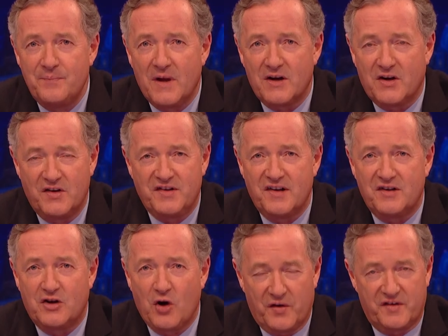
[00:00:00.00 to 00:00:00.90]
and because he's
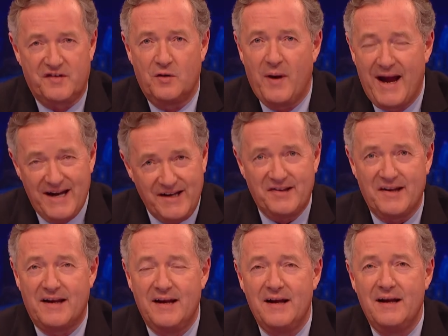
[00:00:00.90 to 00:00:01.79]
got to
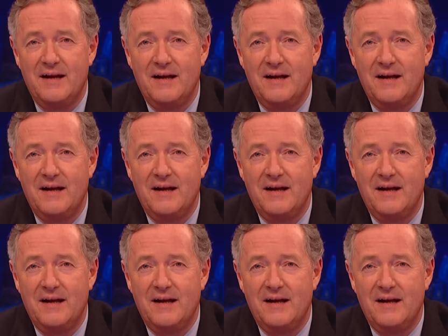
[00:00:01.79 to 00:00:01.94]
80.